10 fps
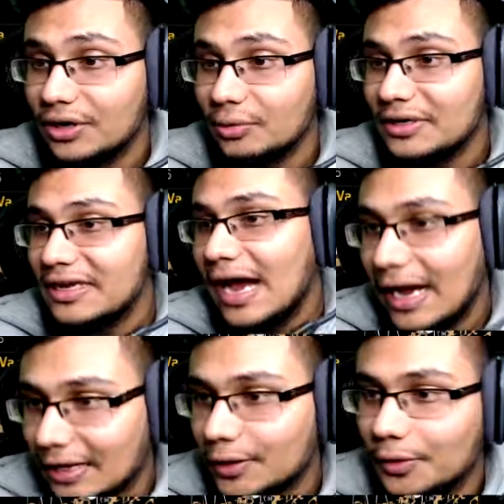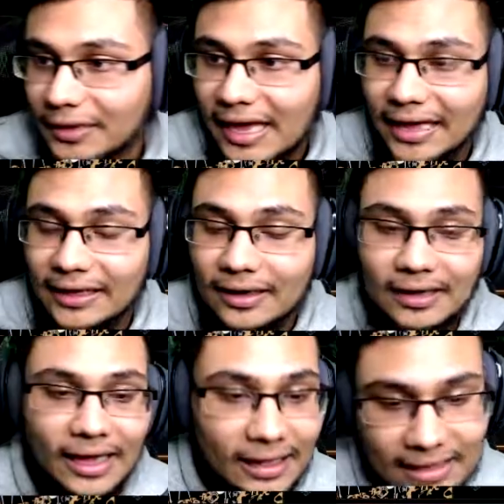We got Ongoing Agony
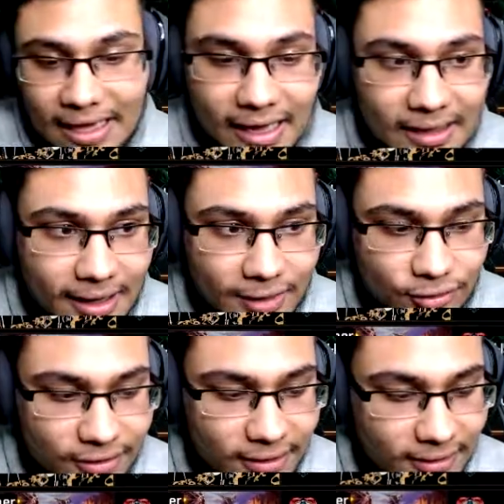aka Adrian.